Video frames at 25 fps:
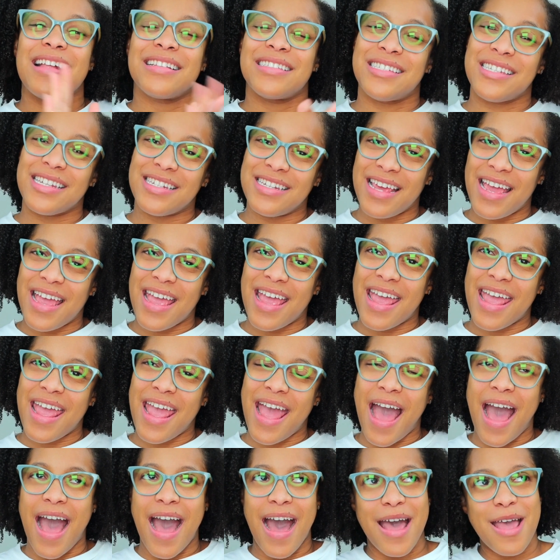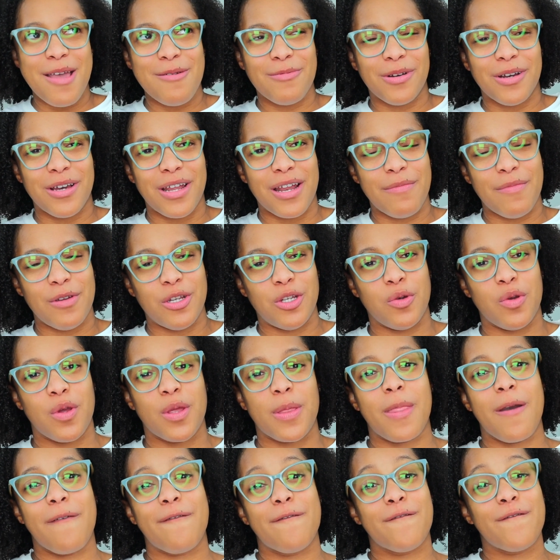Today I'm gonna be
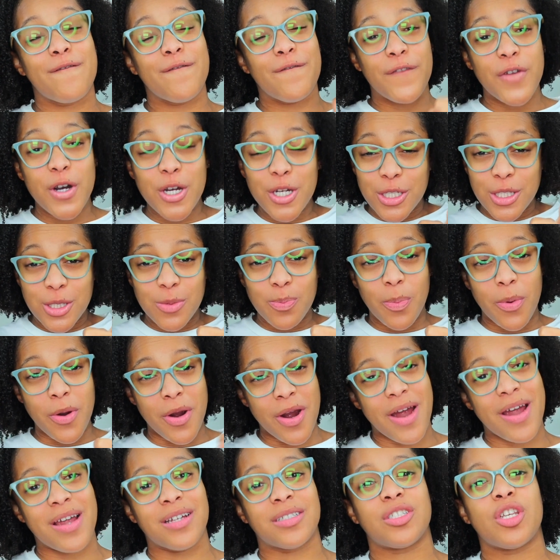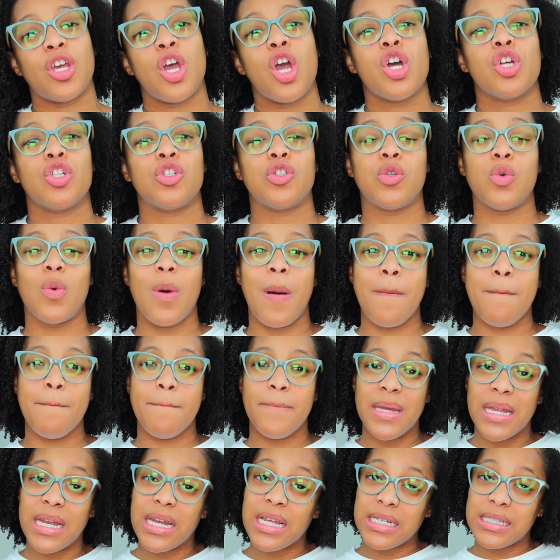doing the first part to a
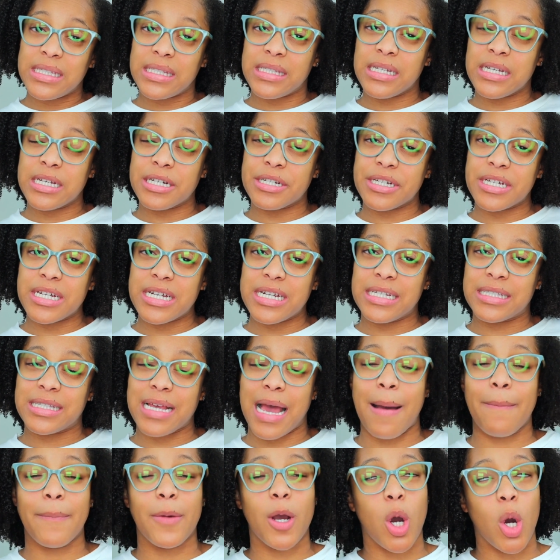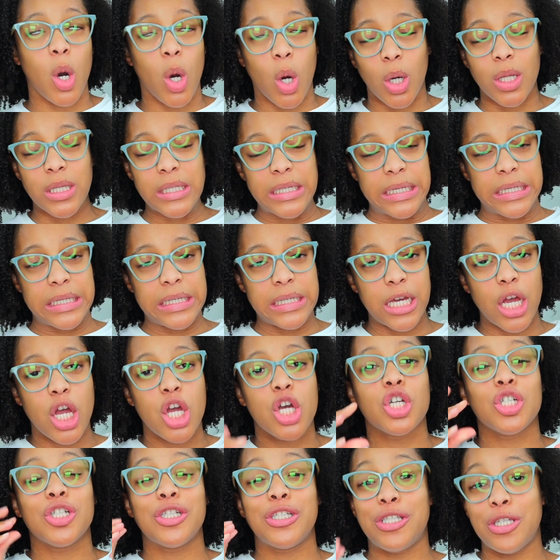mini series I'm calling
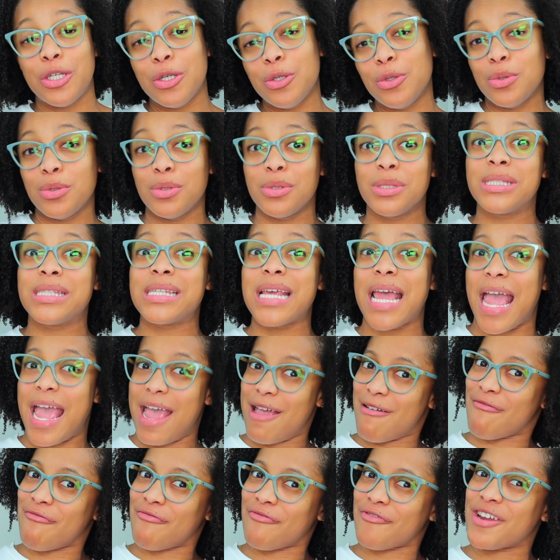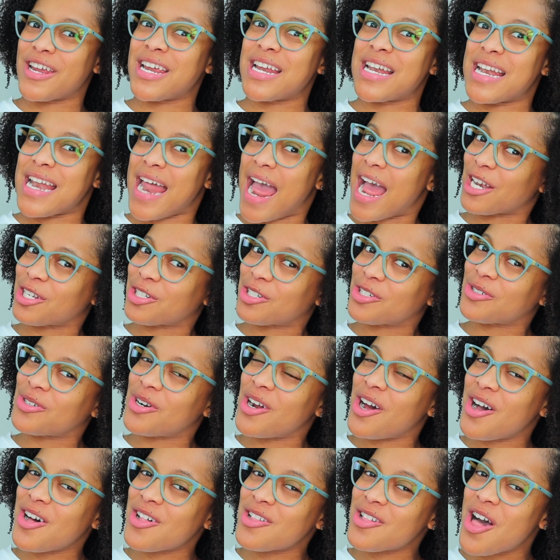Tools Every
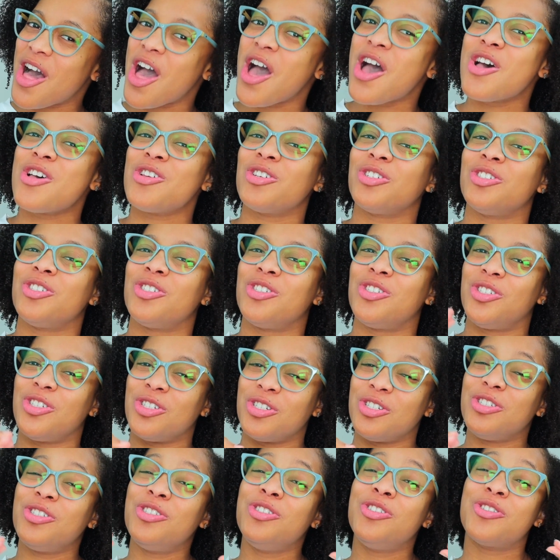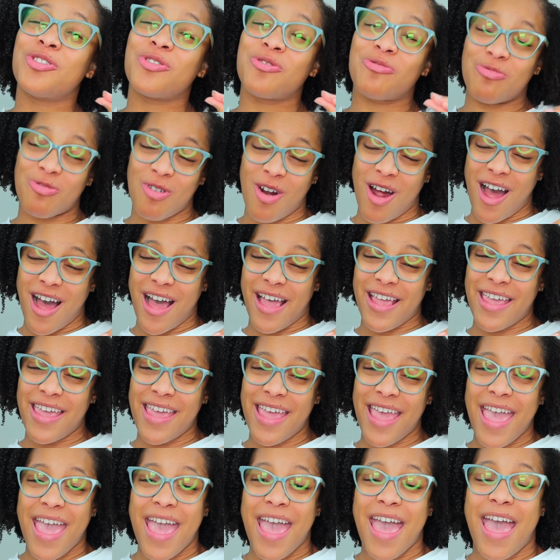Natural Should
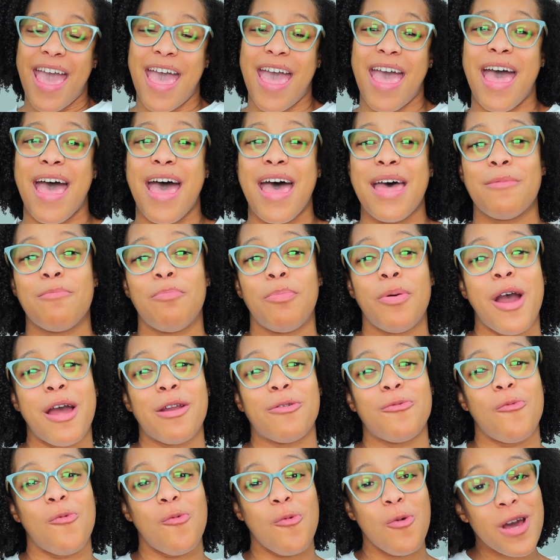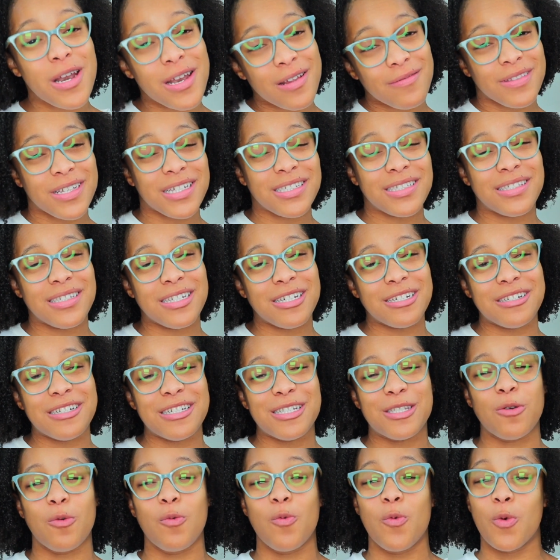Try, and part one of this
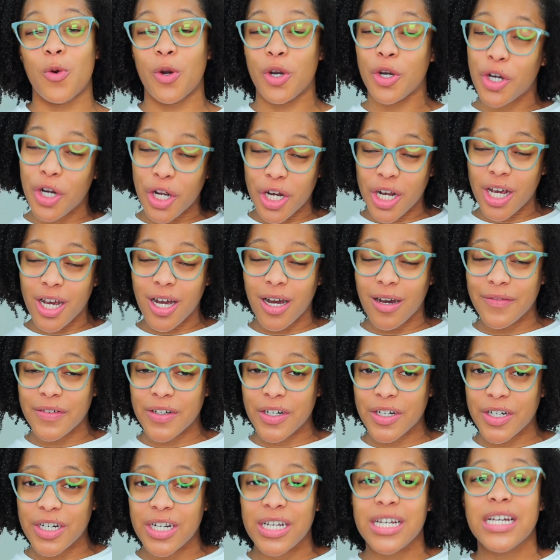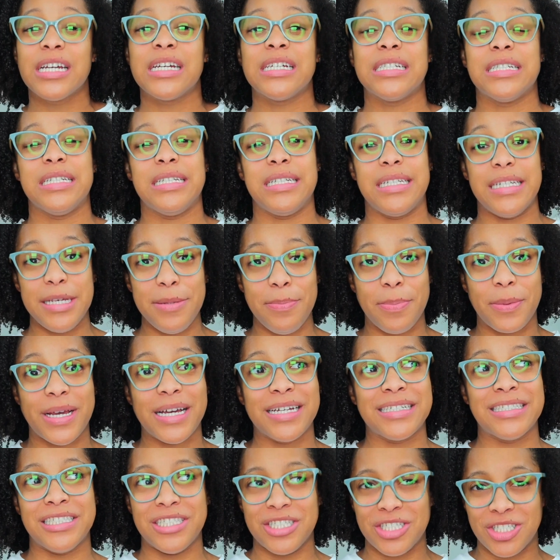series we're gonna cover deep
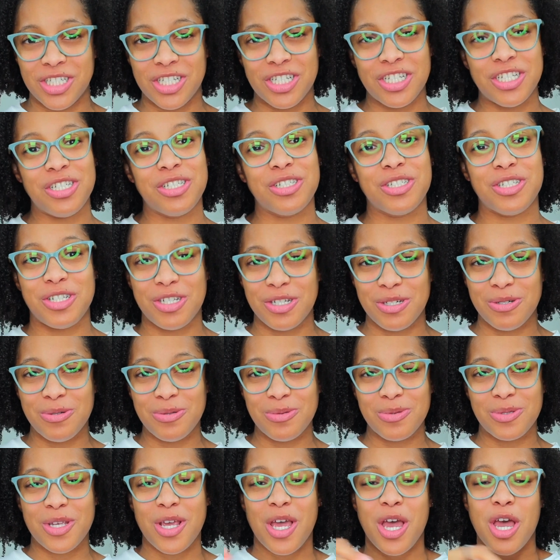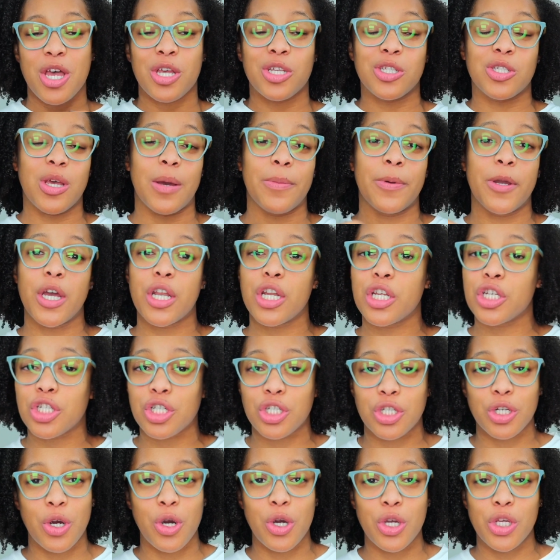conditioning tools. So I'm gonna
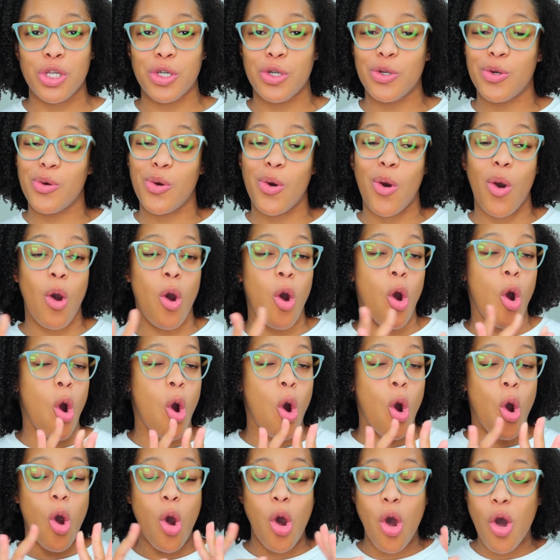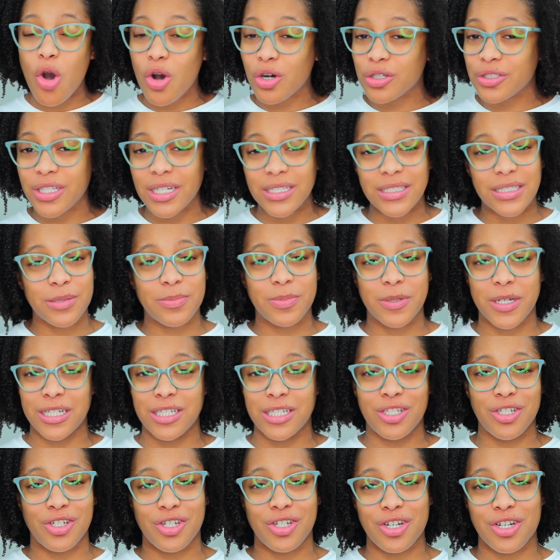show you all the deep
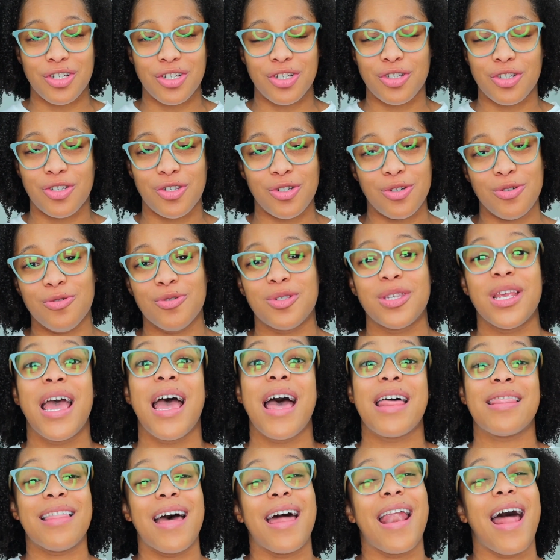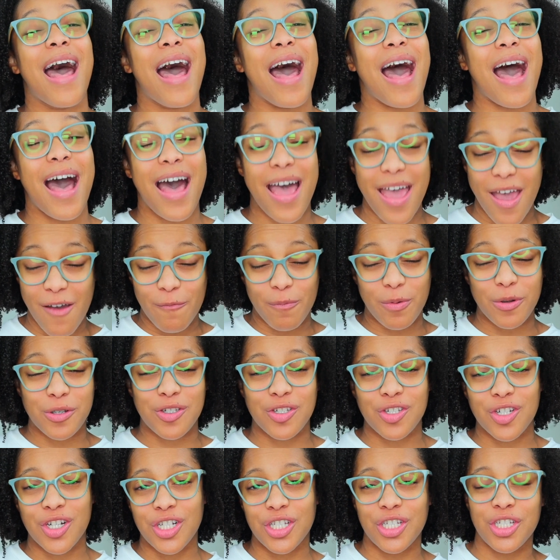conditioning tools that I have
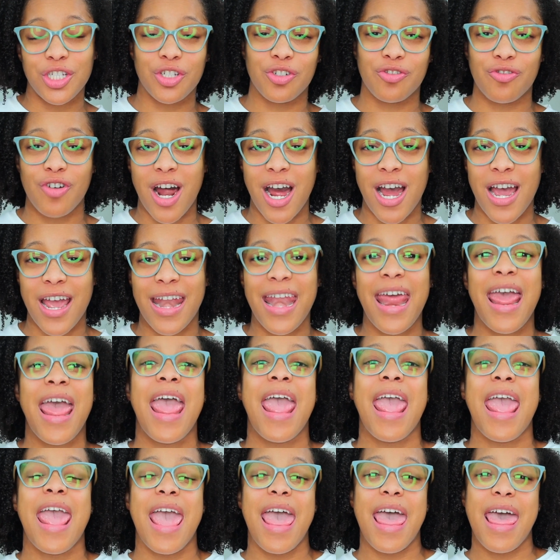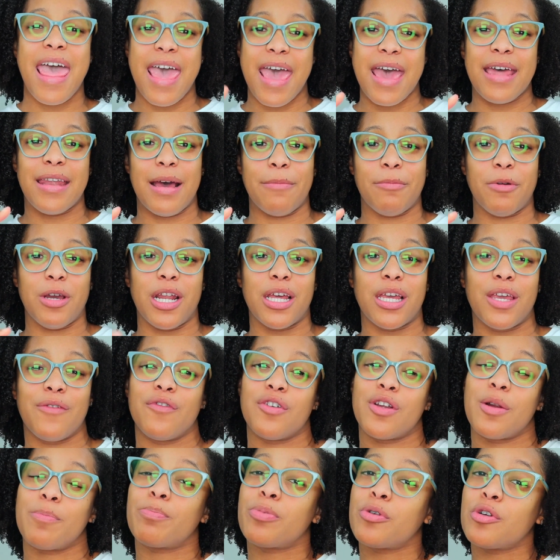personally tried, and I'm gonna give
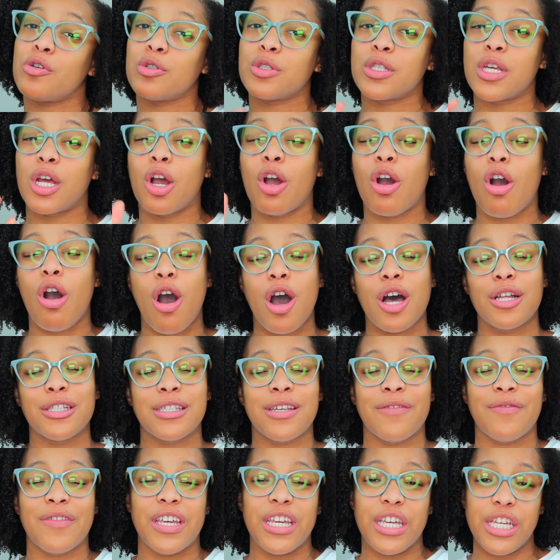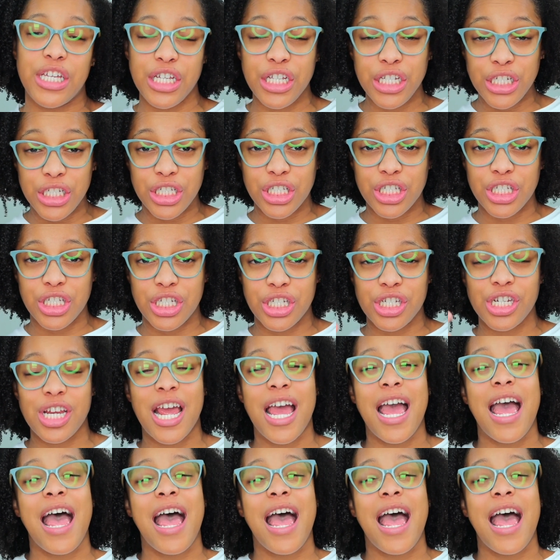you the pros and cons of each,